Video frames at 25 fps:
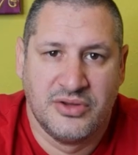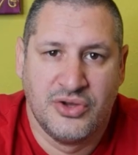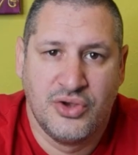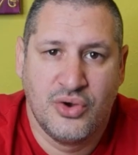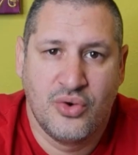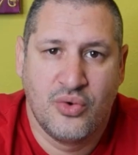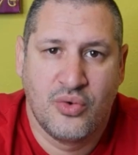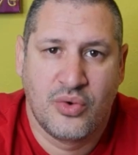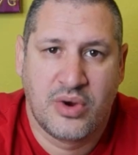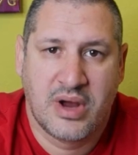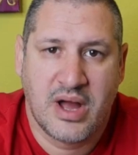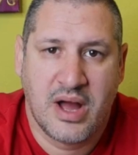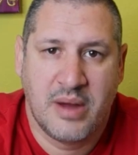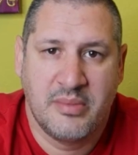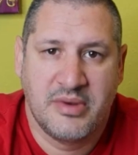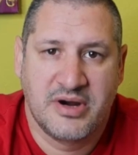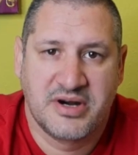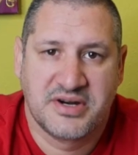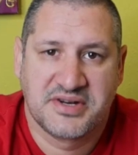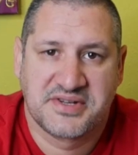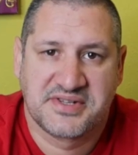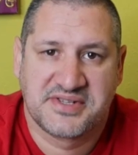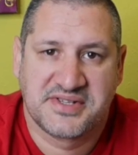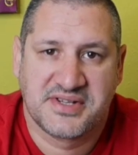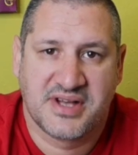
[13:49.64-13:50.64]

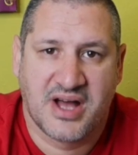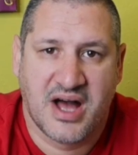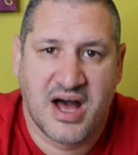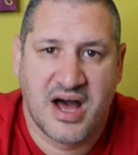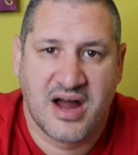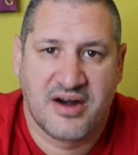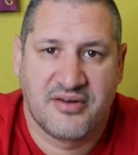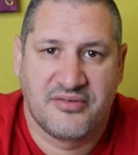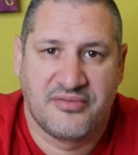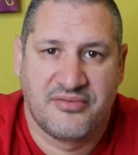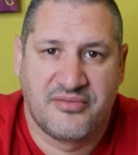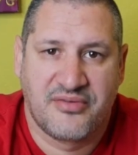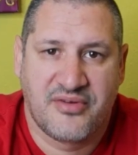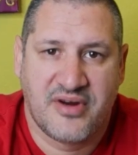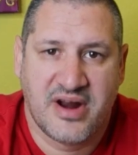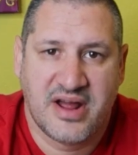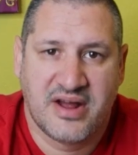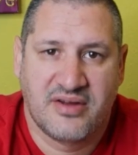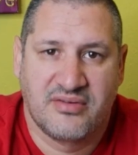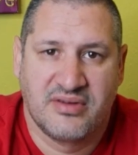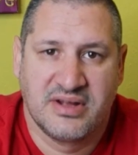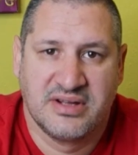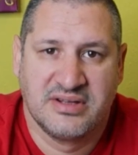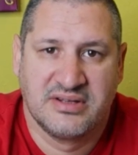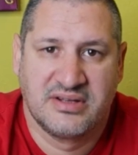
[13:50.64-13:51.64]
Newcomers are
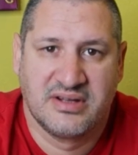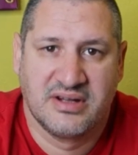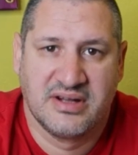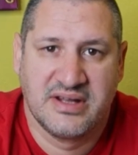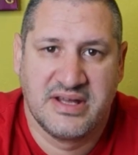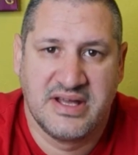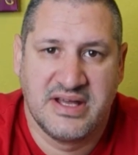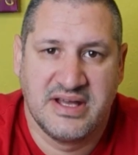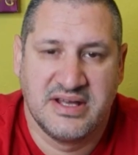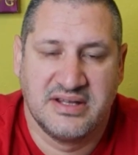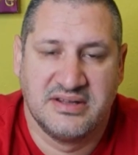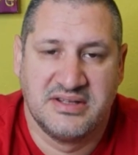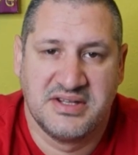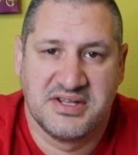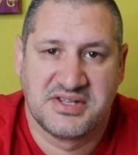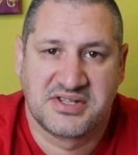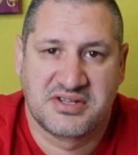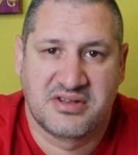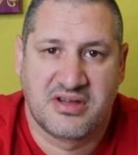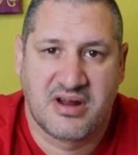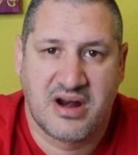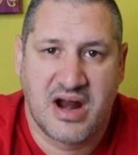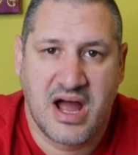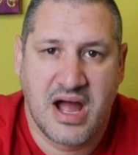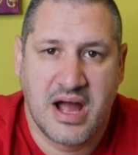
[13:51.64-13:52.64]
frequently
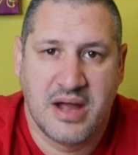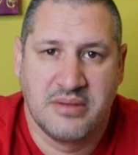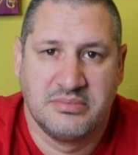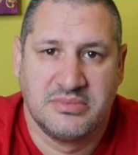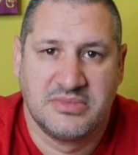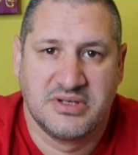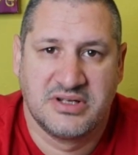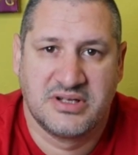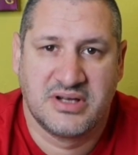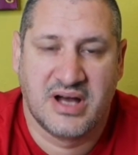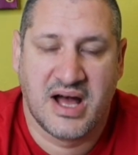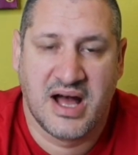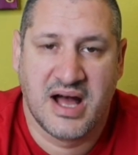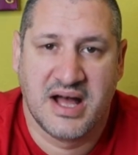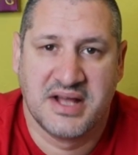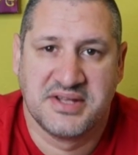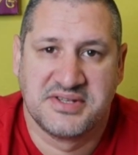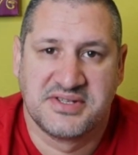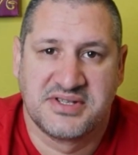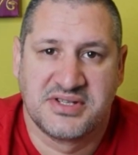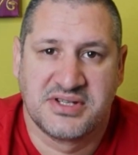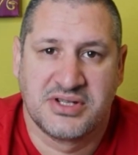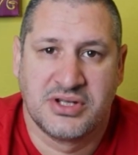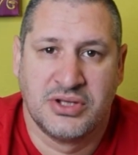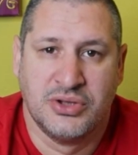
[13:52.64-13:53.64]
described
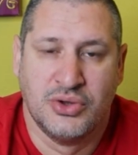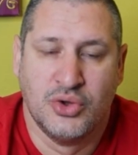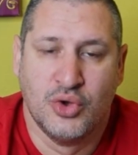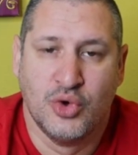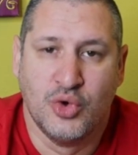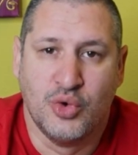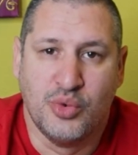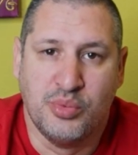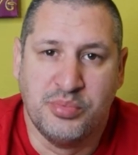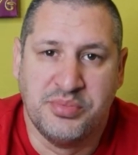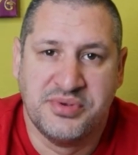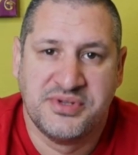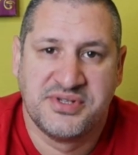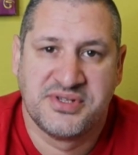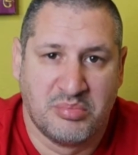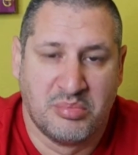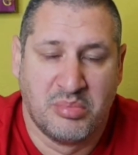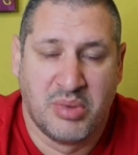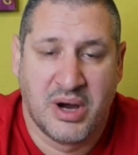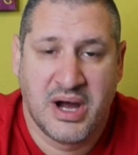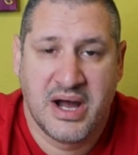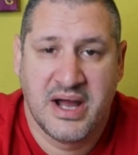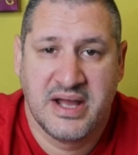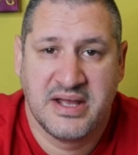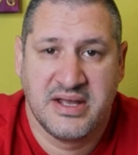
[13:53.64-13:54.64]
as noobs
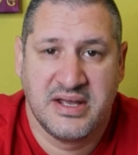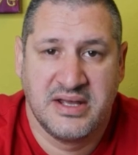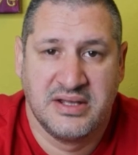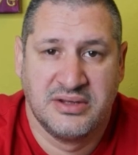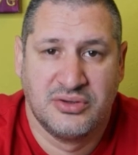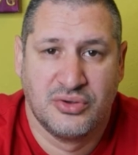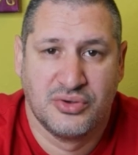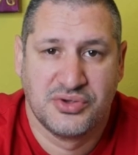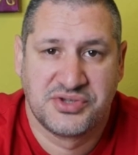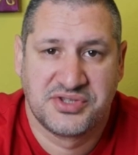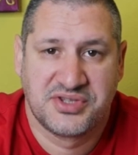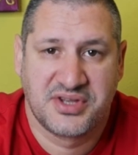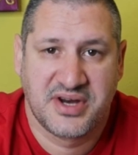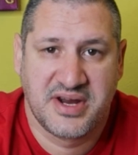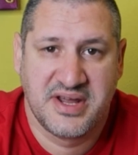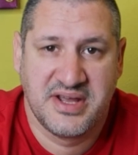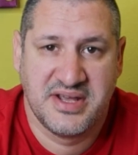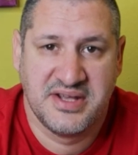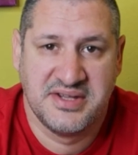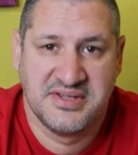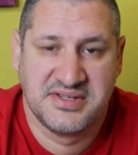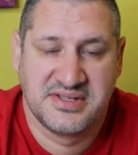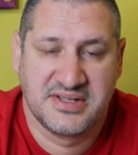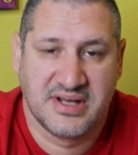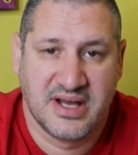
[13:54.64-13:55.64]
by
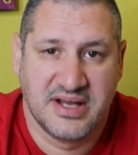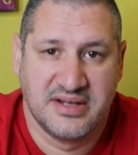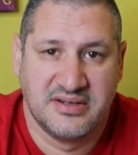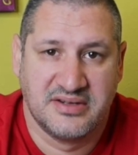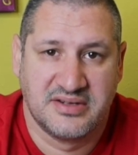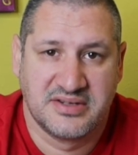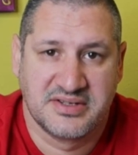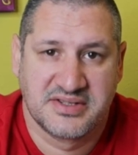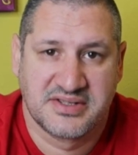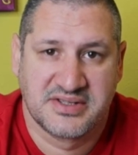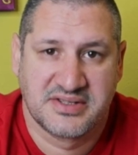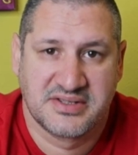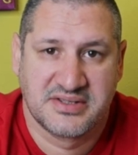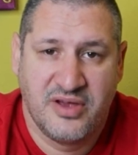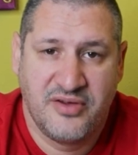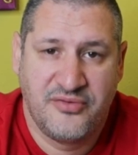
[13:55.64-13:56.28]
industry insiders.